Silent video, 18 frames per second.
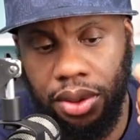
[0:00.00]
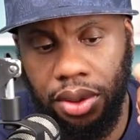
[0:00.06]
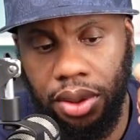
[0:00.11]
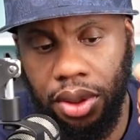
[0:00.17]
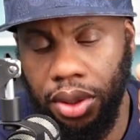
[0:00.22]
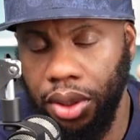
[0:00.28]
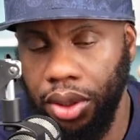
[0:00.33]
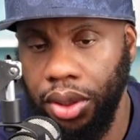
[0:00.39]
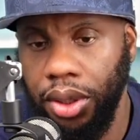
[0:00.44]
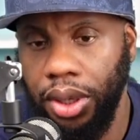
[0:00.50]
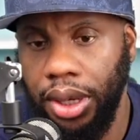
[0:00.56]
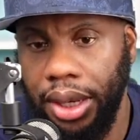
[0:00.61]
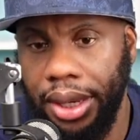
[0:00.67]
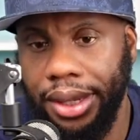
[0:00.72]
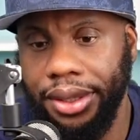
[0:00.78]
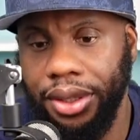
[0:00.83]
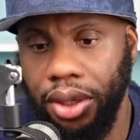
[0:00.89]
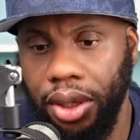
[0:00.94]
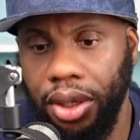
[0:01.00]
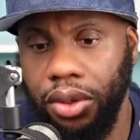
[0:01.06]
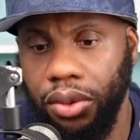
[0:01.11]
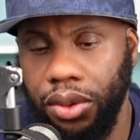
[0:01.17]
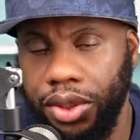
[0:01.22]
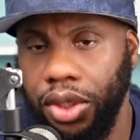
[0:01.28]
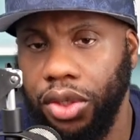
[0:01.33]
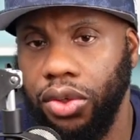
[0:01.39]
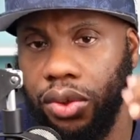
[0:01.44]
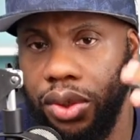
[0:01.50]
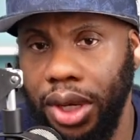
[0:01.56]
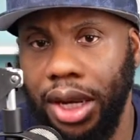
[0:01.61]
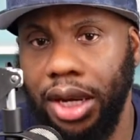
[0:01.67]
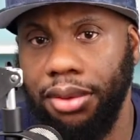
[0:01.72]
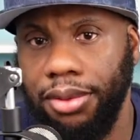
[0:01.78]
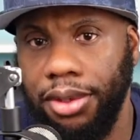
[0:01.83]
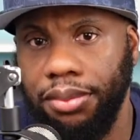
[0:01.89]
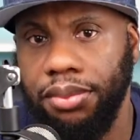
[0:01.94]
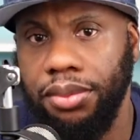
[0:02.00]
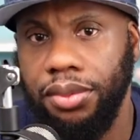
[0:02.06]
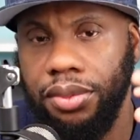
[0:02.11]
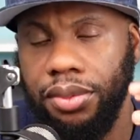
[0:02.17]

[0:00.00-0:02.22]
you know, I thought it was a good album.